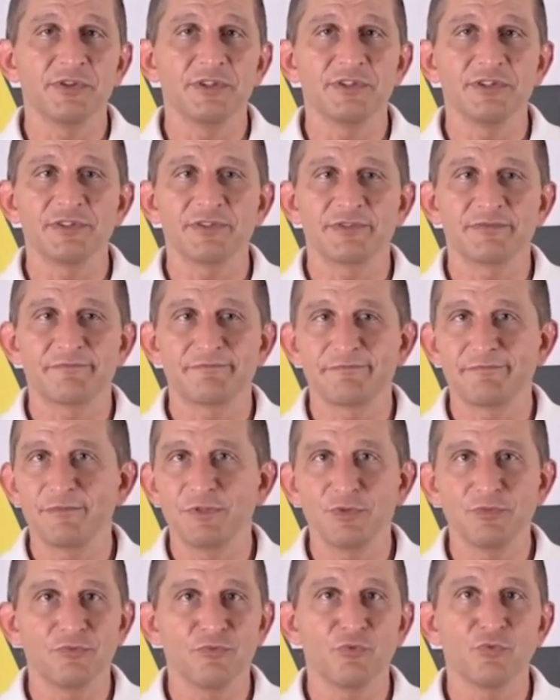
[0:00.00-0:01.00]
It just
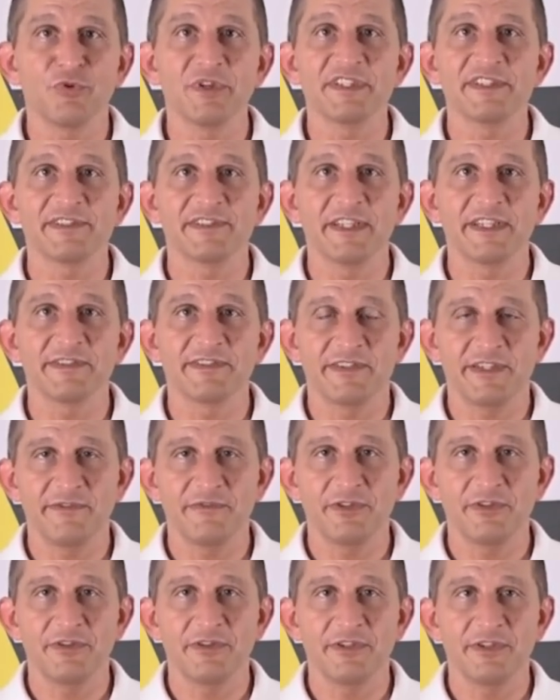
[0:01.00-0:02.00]
resets
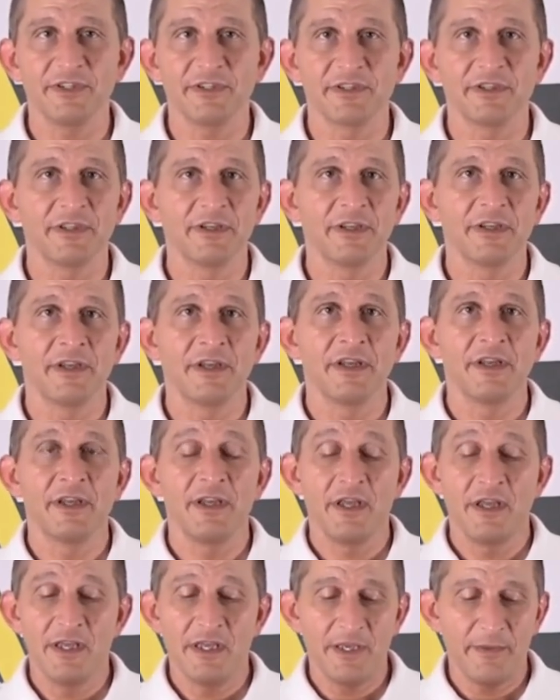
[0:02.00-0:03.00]
everything.
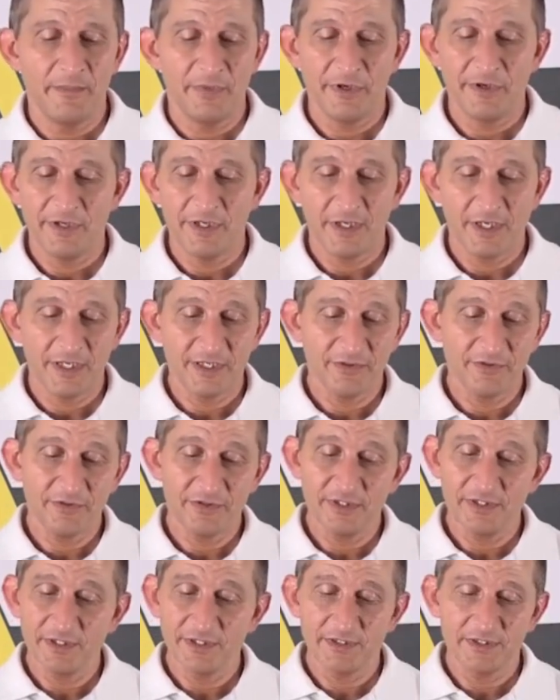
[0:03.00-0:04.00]

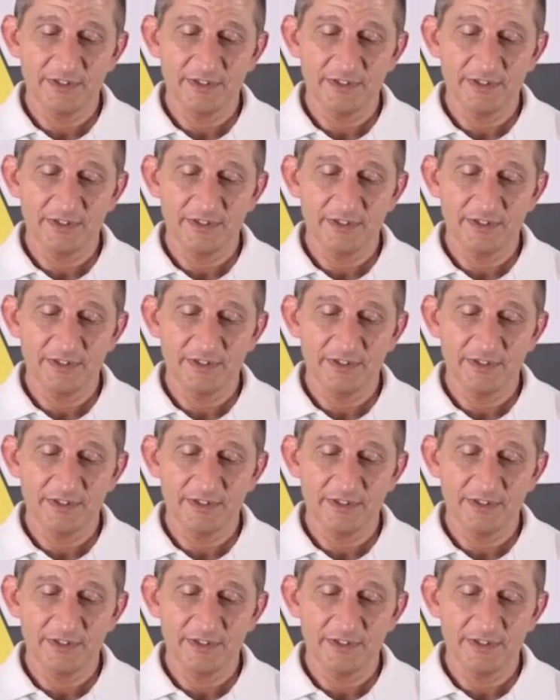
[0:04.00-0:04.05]
Periodically,